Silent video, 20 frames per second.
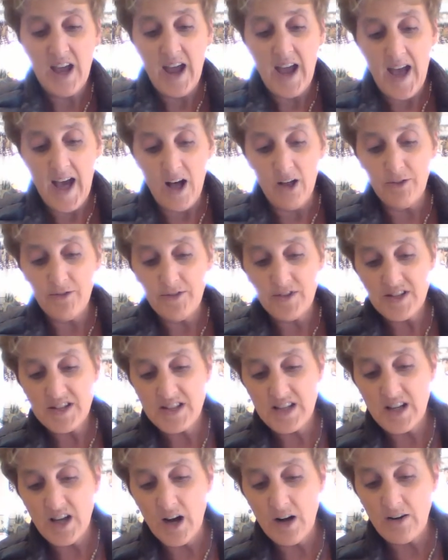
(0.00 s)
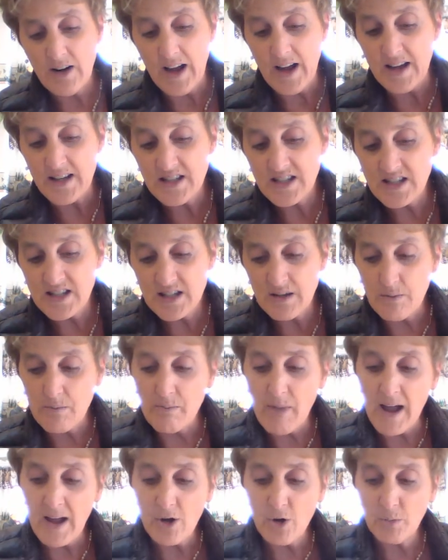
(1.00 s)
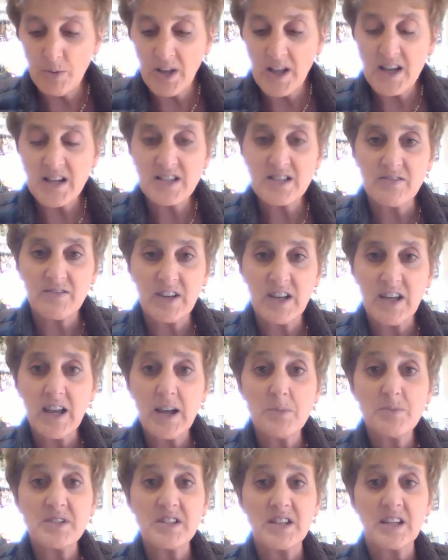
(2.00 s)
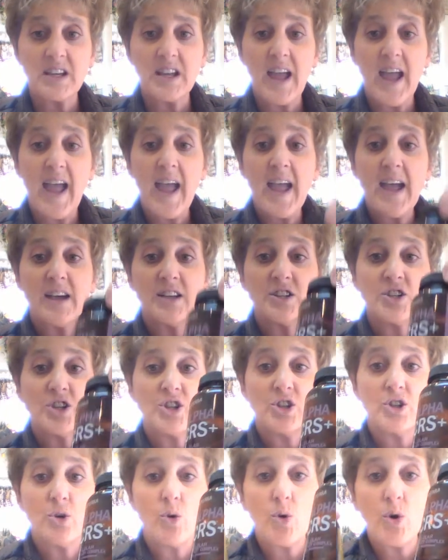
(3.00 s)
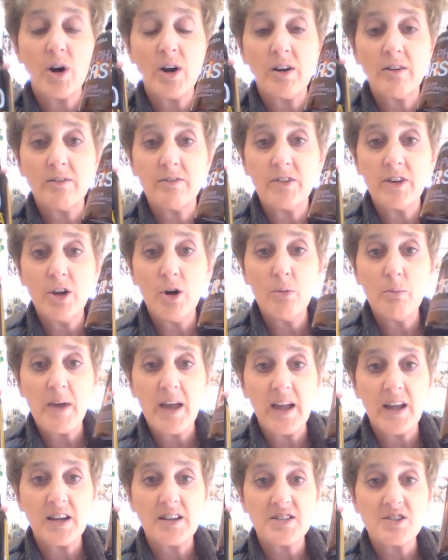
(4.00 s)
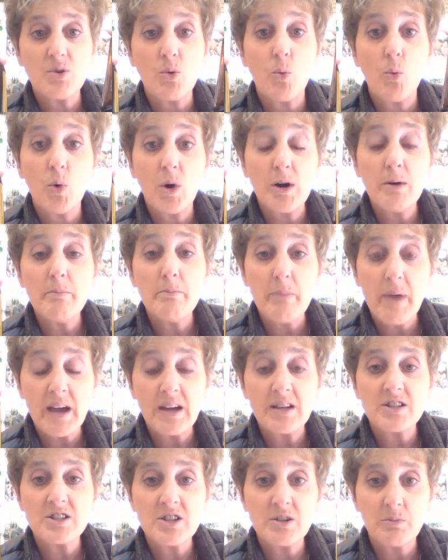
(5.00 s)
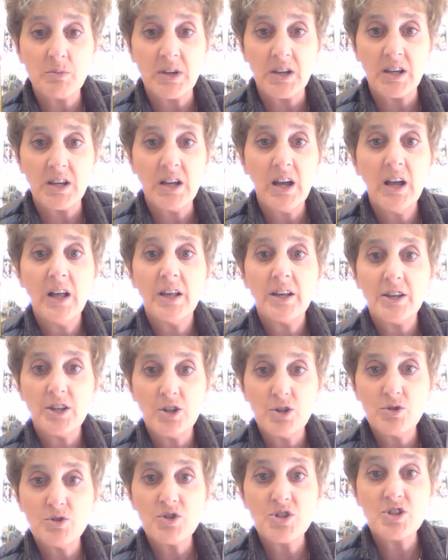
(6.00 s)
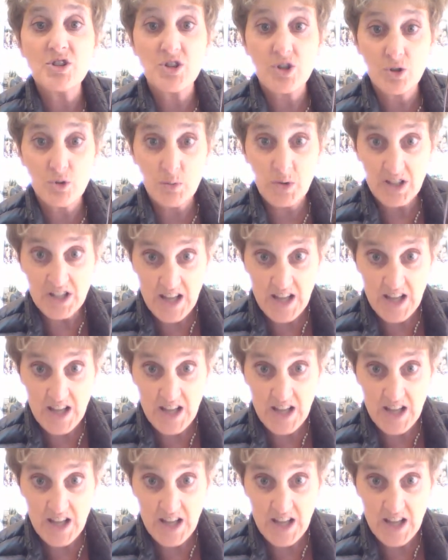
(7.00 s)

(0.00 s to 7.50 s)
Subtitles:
Alpha CRS, Mycoplex VMZ, and your V Omegas, were meant to be used to be